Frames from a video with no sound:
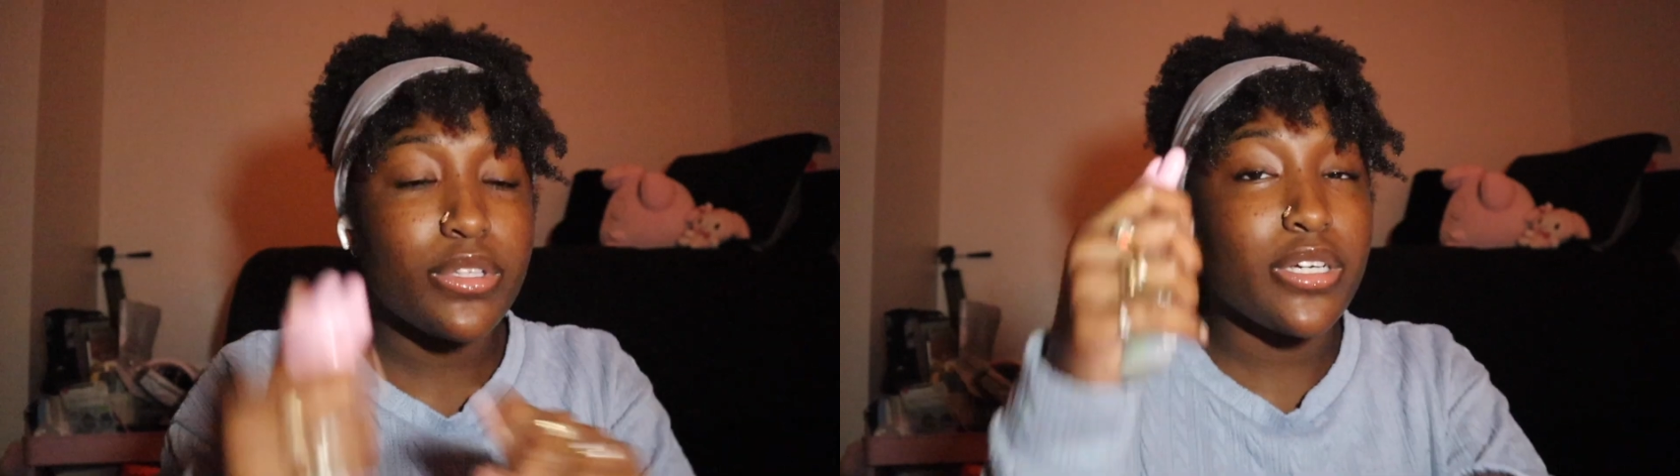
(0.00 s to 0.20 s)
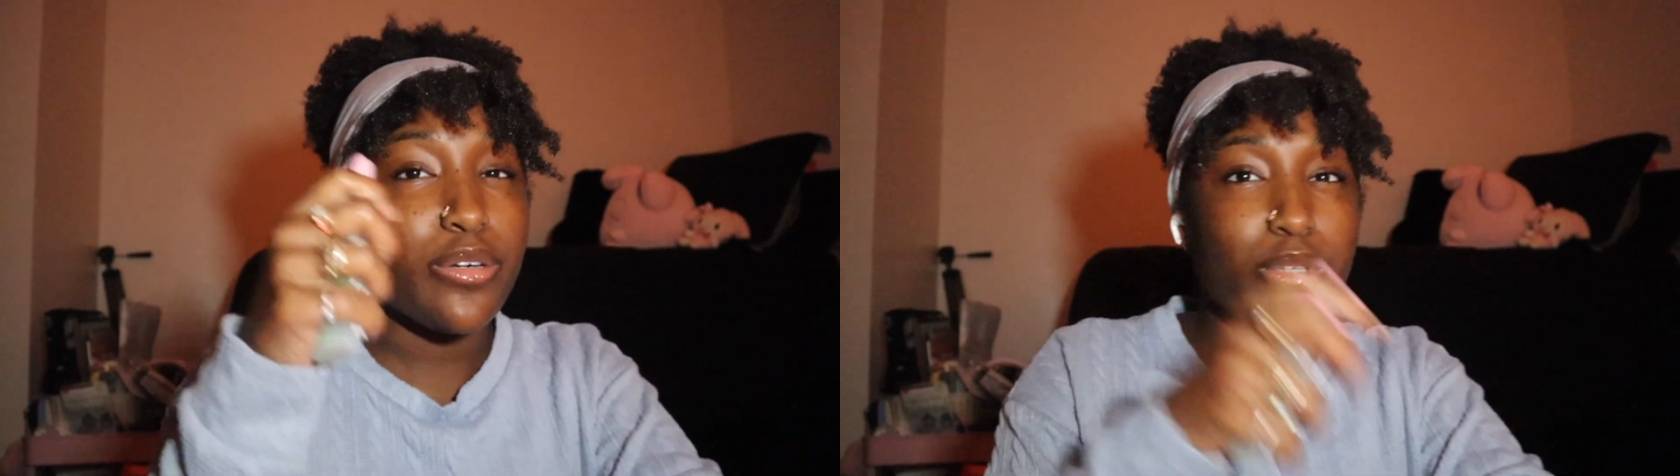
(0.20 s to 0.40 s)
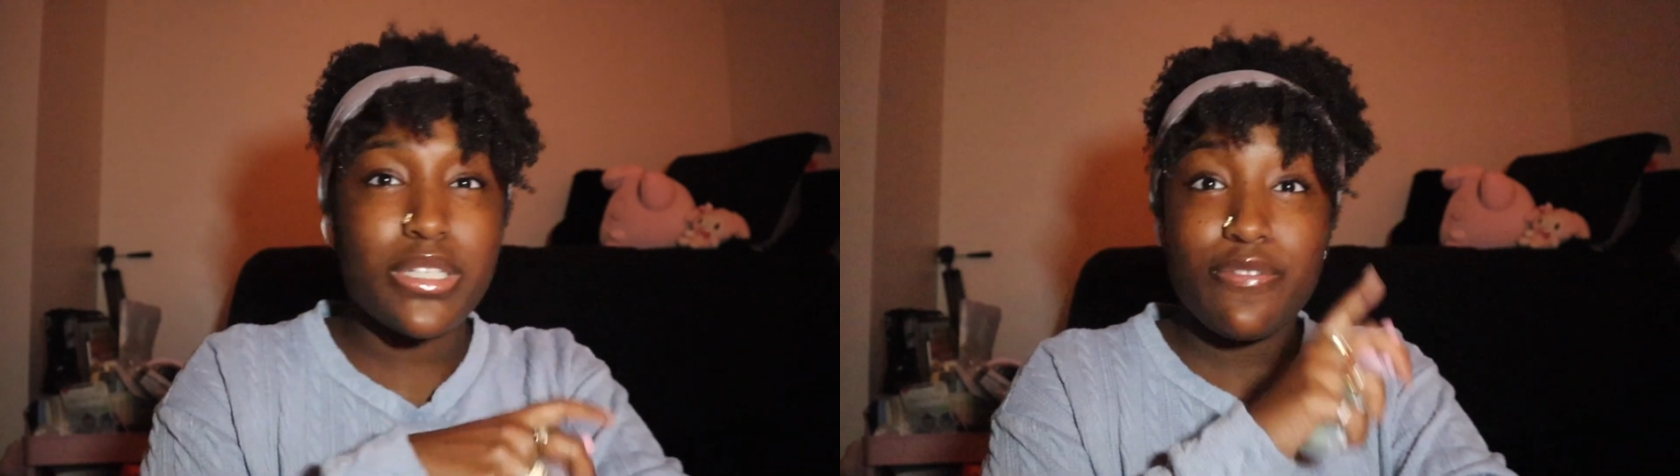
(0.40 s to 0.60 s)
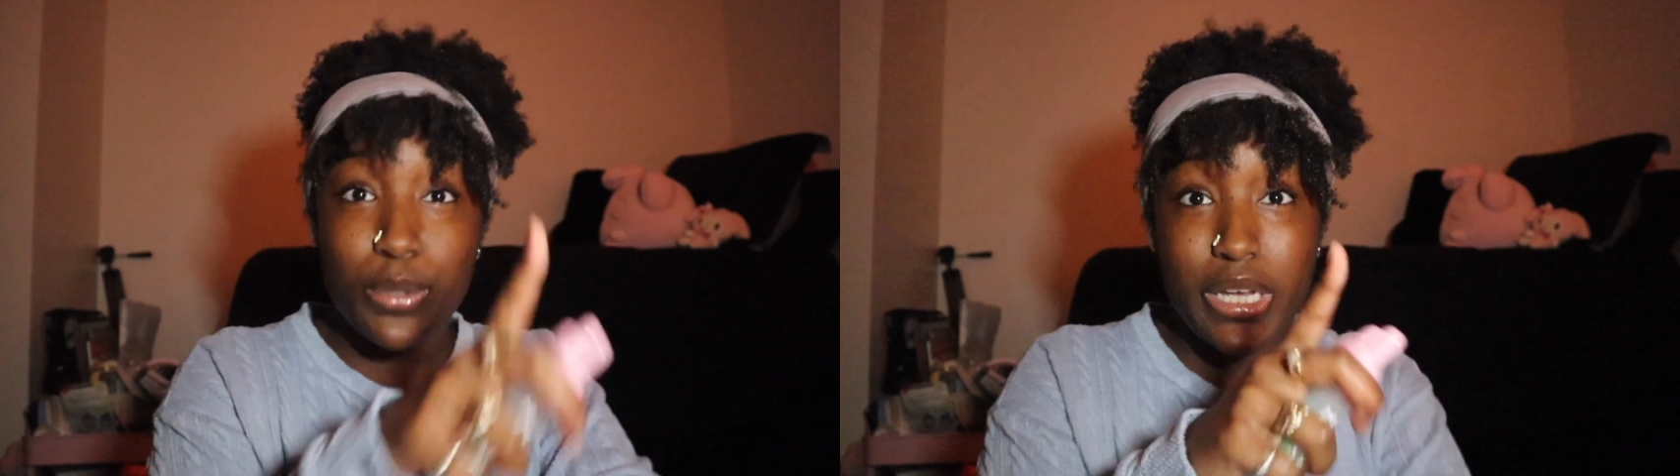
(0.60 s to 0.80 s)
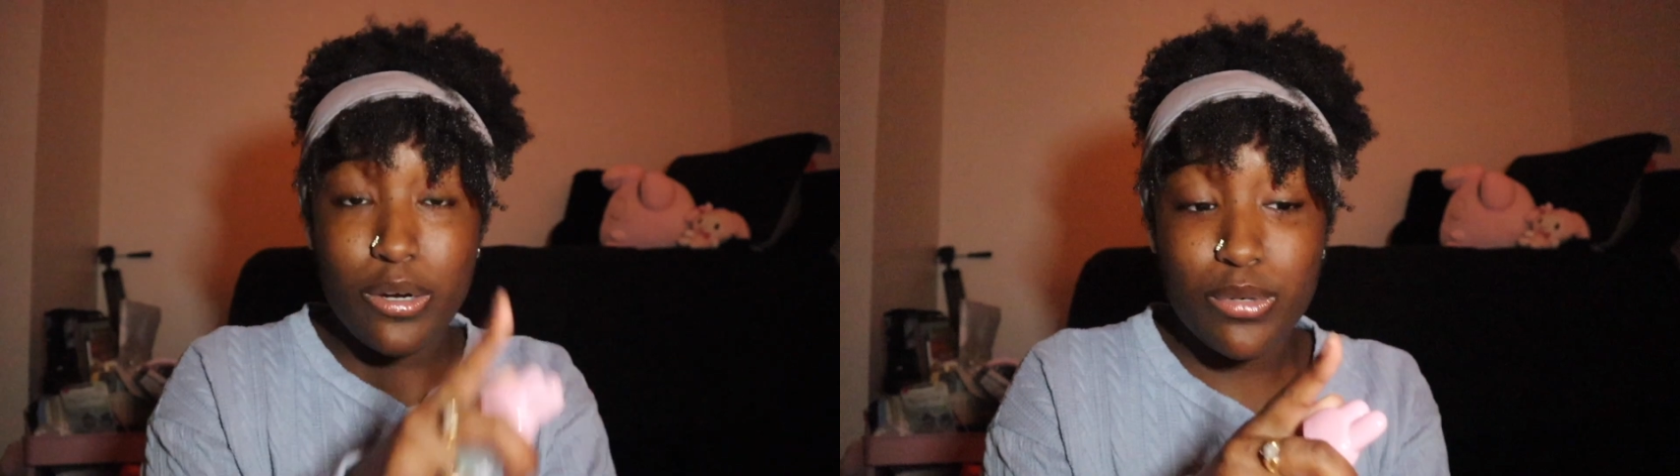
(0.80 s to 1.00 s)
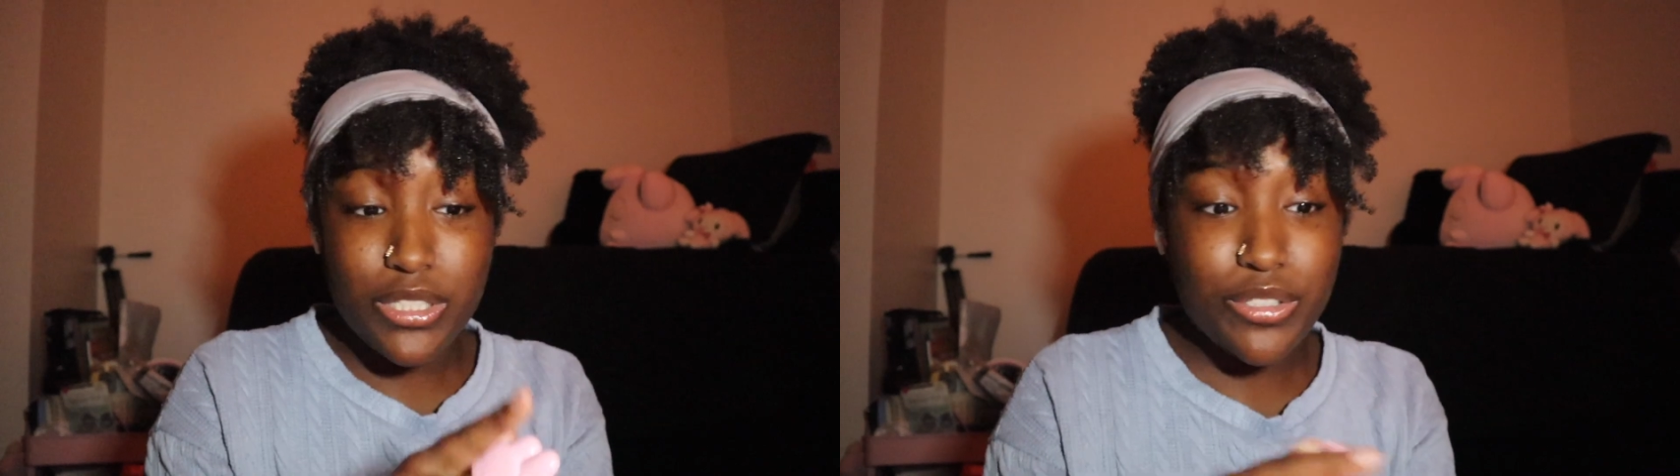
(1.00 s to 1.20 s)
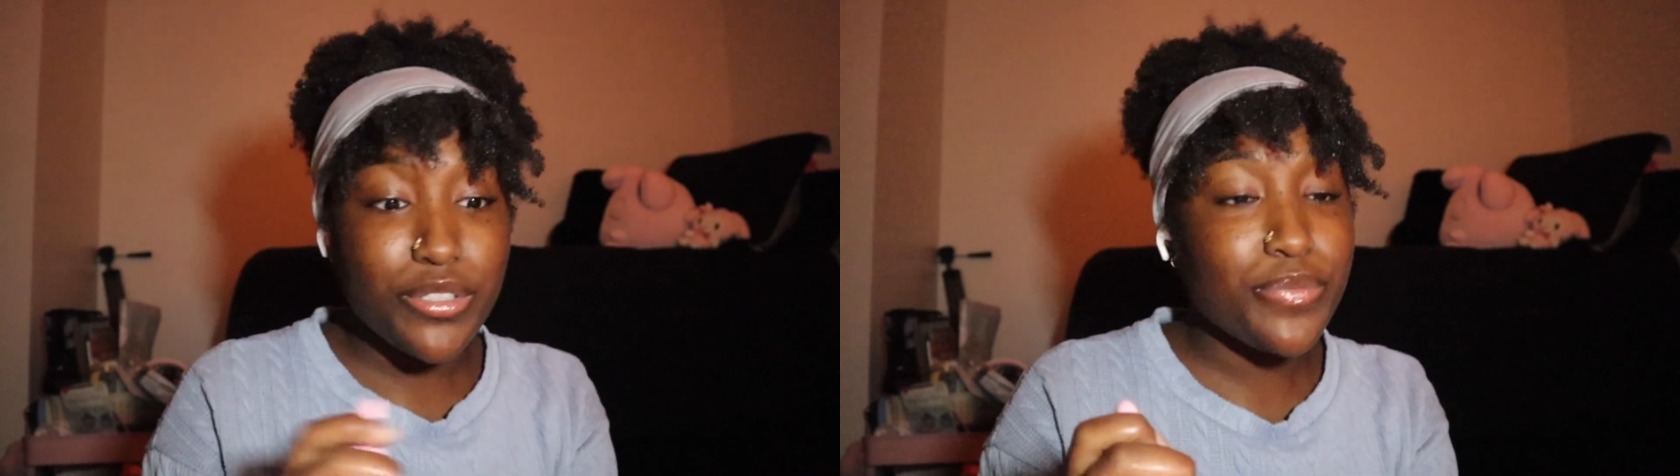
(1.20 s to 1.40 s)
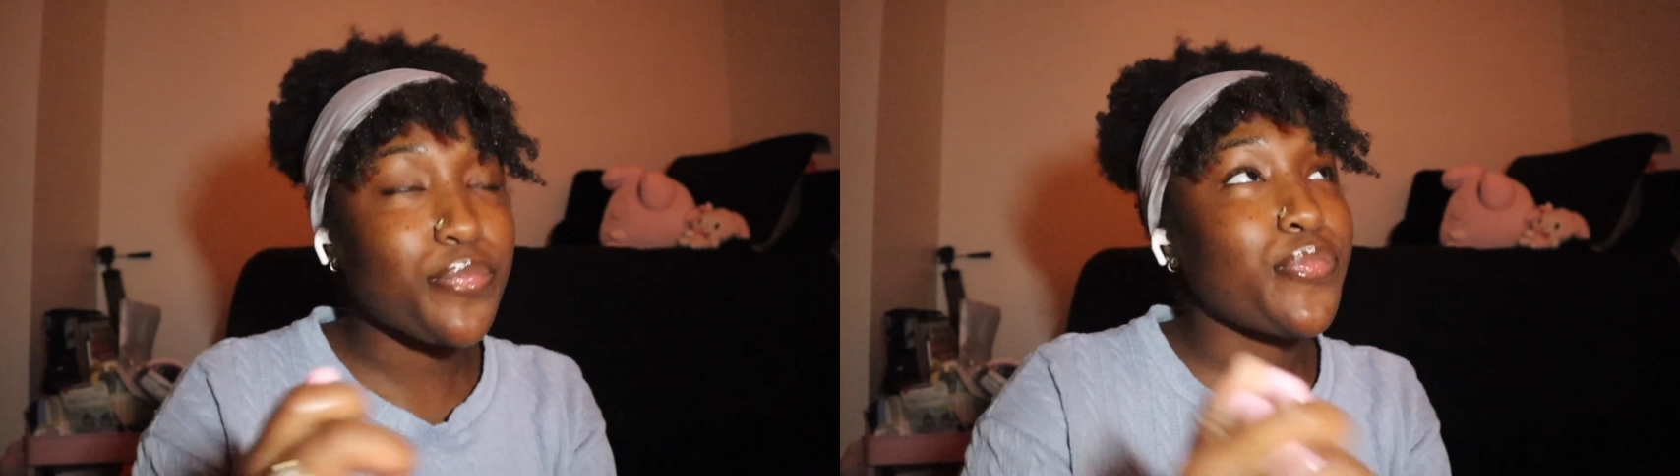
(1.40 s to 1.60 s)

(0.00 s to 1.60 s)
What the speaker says: the, what is it, 48 oysters?